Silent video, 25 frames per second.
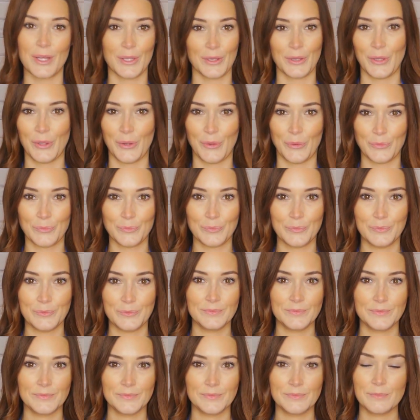alone.
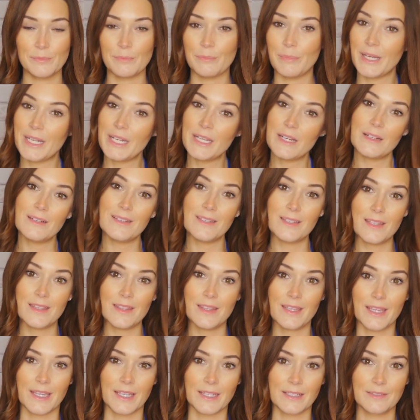But here's the
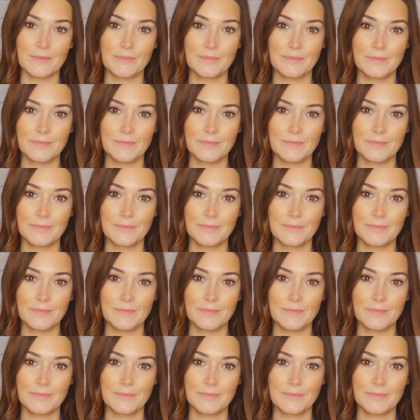thing.